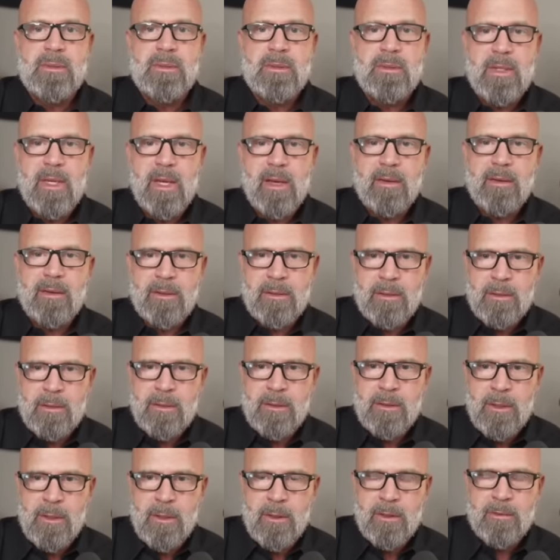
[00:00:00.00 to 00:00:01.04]
Yeah,
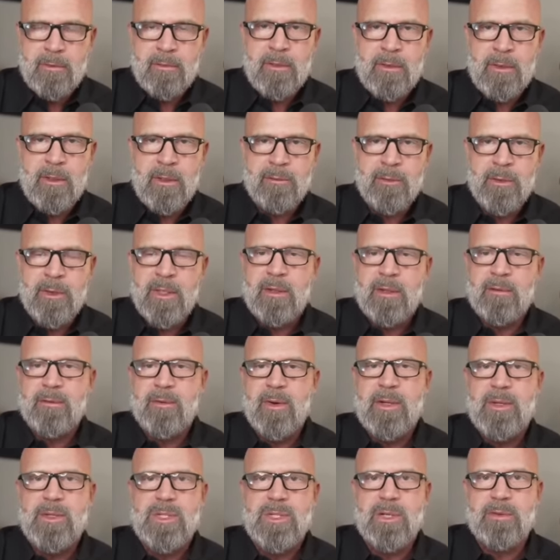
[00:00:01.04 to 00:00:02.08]
you know, if you're going to
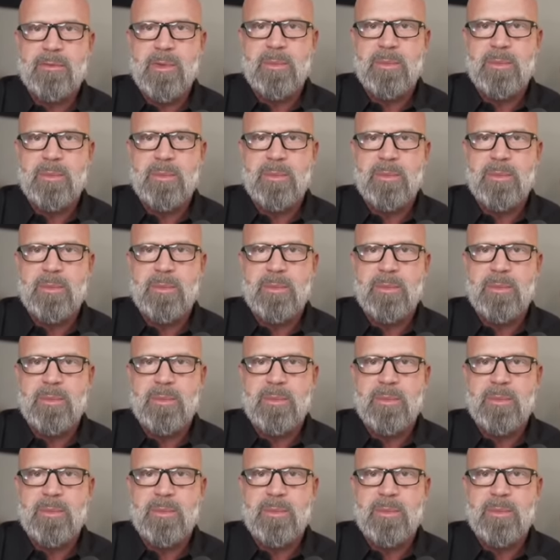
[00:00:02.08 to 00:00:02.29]
find yourself in